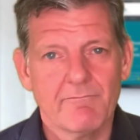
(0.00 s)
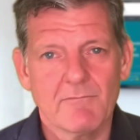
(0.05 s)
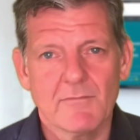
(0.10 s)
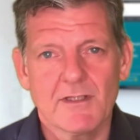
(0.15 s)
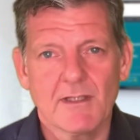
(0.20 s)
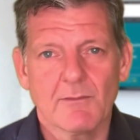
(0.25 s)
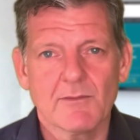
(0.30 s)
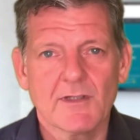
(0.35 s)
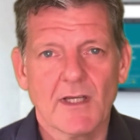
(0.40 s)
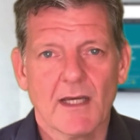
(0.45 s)

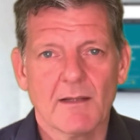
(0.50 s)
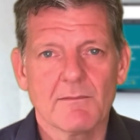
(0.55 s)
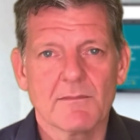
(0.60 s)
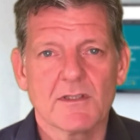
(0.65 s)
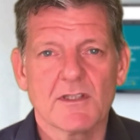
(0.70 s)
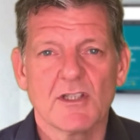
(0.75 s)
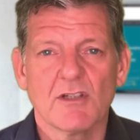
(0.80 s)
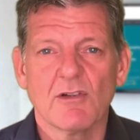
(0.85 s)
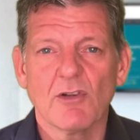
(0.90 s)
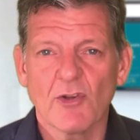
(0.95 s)

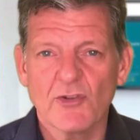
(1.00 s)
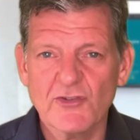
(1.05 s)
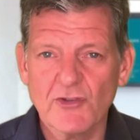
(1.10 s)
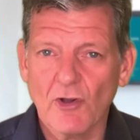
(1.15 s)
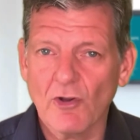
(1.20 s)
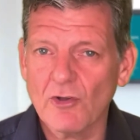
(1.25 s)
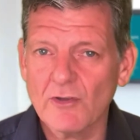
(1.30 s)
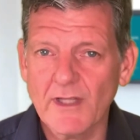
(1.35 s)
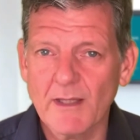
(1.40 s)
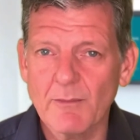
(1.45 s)
Sometimes you lost a
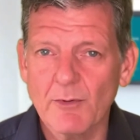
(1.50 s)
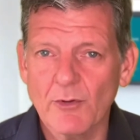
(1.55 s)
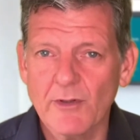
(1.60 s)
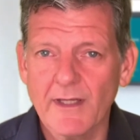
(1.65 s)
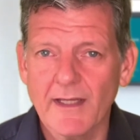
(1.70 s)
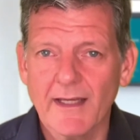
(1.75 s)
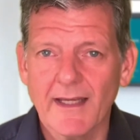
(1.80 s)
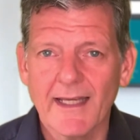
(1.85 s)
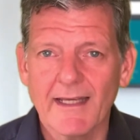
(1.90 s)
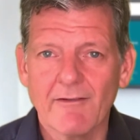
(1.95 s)
holiday
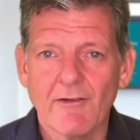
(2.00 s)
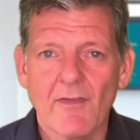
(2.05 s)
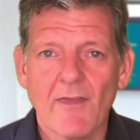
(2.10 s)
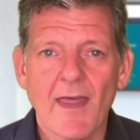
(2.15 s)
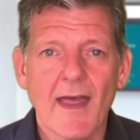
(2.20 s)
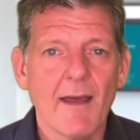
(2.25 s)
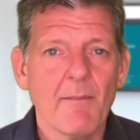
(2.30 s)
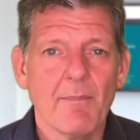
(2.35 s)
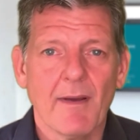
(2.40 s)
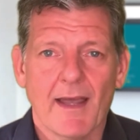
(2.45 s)
booking here and
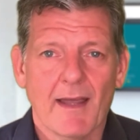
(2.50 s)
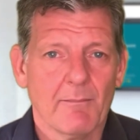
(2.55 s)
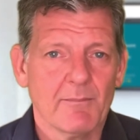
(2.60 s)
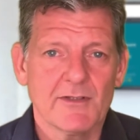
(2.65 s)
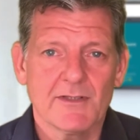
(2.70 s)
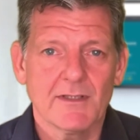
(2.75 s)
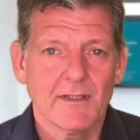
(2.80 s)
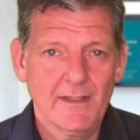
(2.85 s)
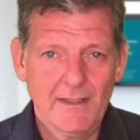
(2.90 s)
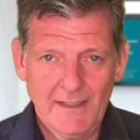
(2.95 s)
there,
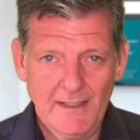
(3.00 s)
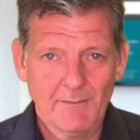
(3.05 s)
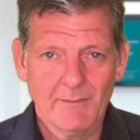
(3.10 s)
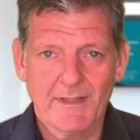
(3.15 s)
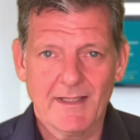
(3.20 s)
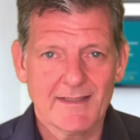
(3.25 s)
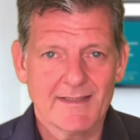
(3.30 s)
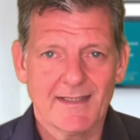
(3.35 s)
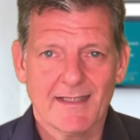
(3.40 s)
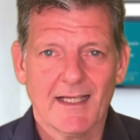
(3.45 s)
perhaps
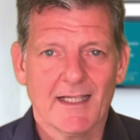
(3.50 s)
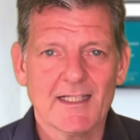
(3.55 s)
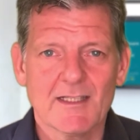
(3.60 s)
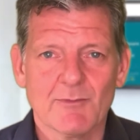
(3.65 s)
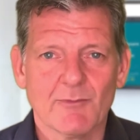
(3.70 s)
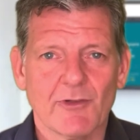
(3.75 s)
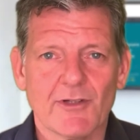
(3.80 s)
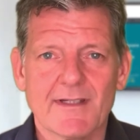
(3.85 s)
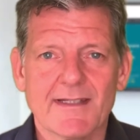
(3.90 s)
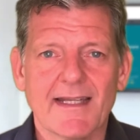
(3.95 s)
because the
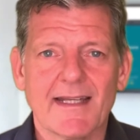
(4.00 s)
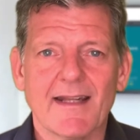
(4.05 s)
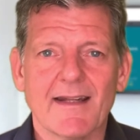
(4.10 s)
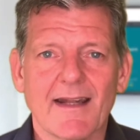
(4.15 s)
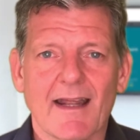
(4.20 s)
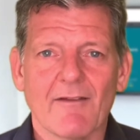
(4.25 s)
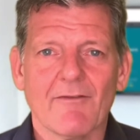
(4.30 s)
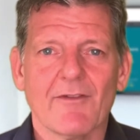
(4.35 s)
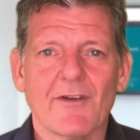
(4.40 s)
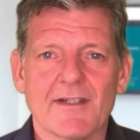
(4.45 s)
customer had seen an
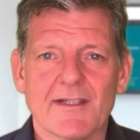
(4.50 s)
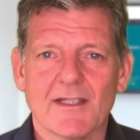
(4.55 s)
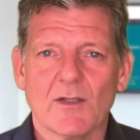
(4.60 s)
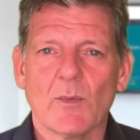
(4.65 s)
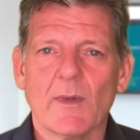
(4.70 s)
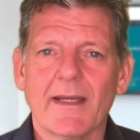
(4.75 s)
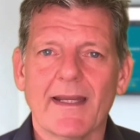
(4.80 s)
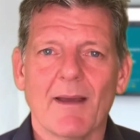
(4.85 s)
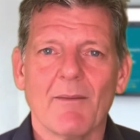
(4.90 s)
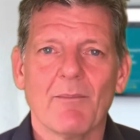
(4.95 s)
advert in the
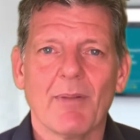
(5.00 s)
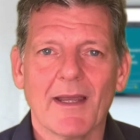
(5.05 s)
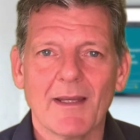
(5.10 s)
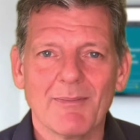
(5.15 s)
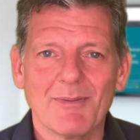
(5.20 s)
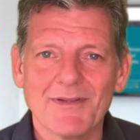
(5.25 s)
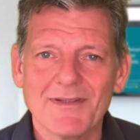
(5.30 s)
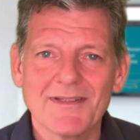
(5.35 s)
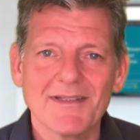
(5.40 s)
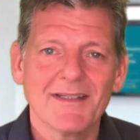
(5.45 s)
weekend
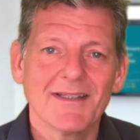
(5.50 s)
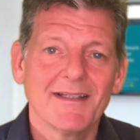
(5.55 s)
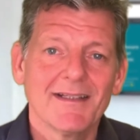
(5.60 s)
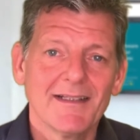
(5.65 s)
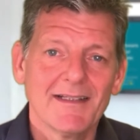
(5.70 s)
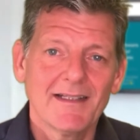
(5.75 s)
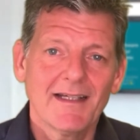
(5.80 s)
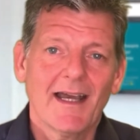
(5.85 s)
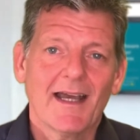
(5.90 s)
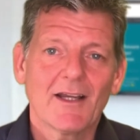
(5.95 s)
papers
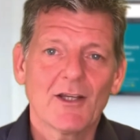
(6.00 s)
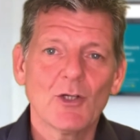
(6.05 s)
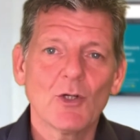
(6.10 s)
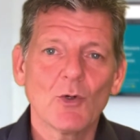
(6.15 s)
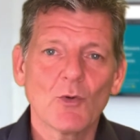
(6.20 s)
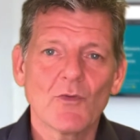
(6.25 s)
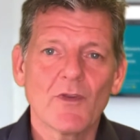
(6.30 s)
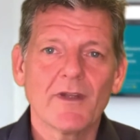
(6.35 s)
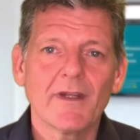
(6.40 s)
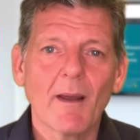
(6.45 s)
and
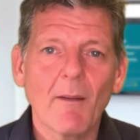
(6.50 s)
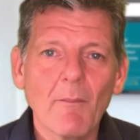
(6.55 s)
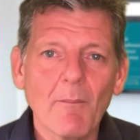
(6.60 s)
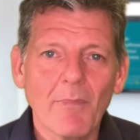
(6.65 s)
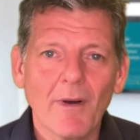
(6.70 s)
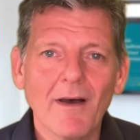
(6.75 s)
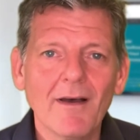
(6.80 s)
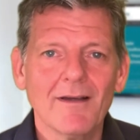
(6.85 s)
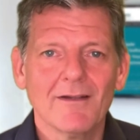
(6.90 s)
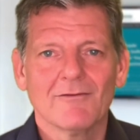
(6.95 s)
called the
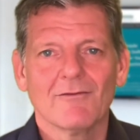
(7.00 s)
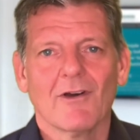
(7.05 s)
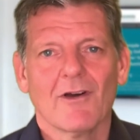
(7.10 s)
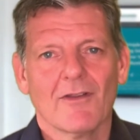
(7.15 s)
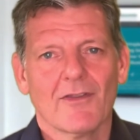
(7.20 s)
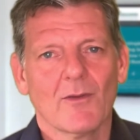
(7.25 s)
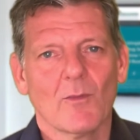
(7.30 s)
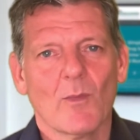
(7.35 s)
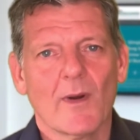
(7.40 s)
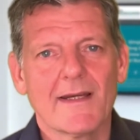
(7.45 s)
number
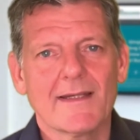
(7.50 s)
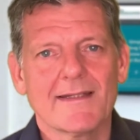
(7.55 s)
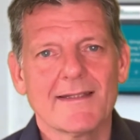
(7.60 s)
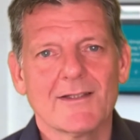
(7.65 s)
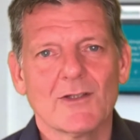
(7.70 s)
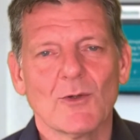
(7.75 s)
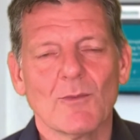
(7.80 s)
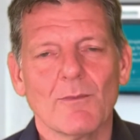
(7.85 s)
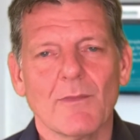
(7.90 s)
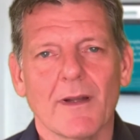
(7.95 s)
rather than wait
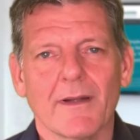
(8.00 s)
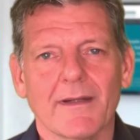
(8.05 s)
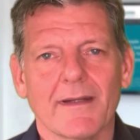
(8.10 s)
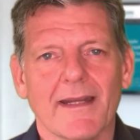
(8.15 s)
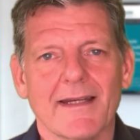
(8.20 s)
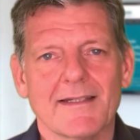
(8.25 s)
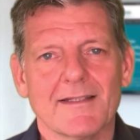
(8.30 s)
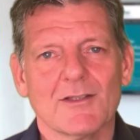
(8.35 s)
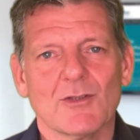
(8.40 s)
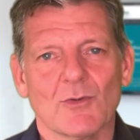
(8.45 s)
until Monday
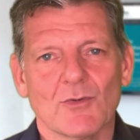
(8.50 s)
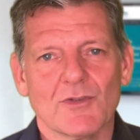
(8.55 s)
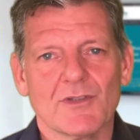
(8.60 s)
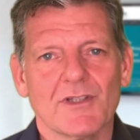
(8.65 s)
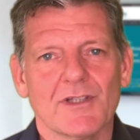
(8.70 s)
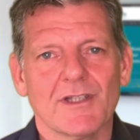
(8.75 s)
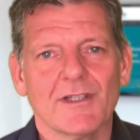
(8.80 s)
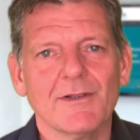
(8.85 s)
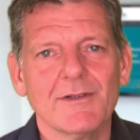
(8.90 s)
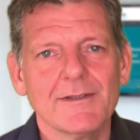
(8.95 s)
to talk to
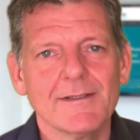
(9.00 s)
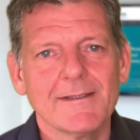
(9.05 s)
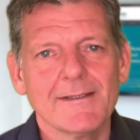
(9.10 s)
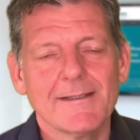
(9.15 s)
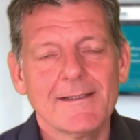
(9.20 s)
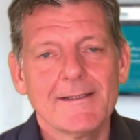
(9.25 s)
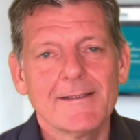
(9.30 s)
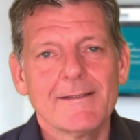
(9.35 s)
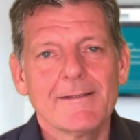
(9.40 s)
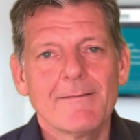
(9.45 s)
you.
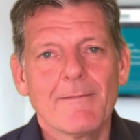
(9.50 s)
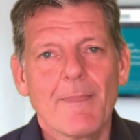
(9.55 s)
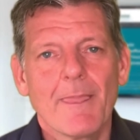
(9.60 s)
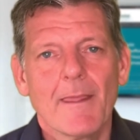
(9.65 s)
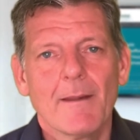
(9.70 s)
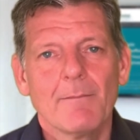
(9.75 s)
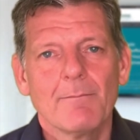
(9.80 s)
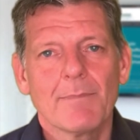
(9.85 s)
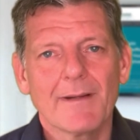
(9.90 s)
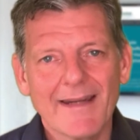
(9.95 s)

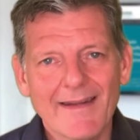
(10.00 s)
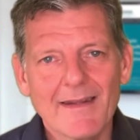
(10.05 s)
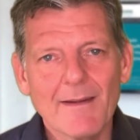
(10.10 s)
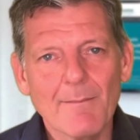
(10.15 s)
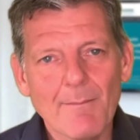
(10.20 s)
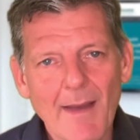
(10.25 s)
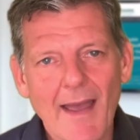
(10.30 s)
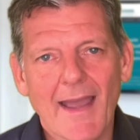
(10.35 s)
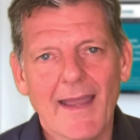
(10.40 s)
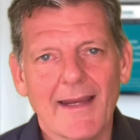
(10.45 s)
But in the
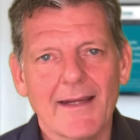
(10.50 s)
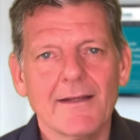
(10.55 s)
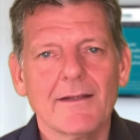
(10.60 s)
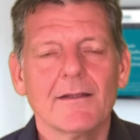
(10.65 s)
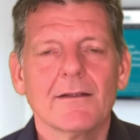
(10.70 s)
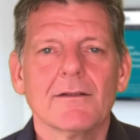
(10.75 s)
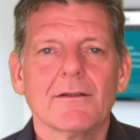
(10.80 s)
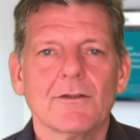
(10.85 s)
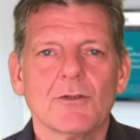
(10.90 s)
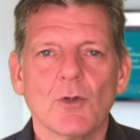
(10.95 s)
main,
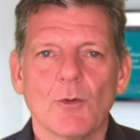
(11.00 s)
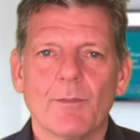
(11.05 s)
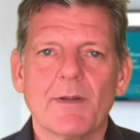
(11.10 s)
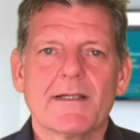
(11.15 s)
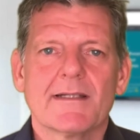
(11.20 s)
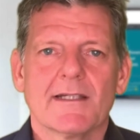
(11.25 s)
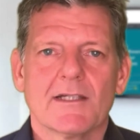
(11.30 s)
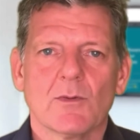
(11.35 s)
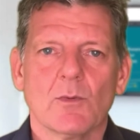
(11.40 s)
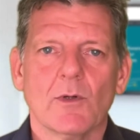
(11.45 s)
your
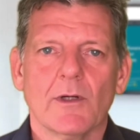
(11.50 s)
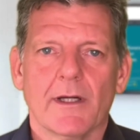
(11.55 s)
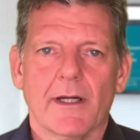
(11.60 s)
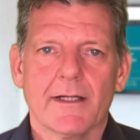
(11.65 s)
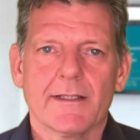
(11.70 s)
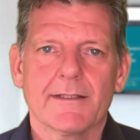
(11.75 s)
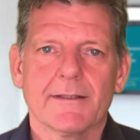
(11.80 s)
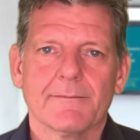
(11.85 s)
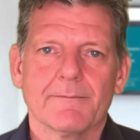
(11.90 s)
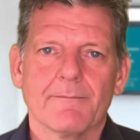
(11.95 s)
business
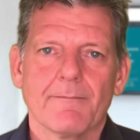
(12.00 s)
works